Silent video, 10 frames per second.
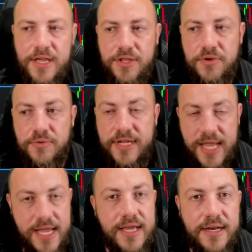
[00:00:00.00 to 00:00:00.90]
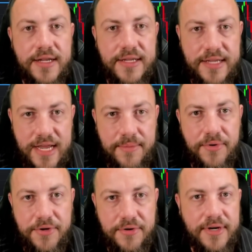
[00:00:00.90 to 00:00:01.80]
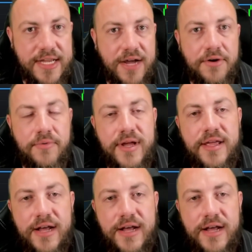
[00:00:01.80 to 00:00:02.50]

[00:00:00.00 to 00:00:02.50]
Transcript: You can gamble your account away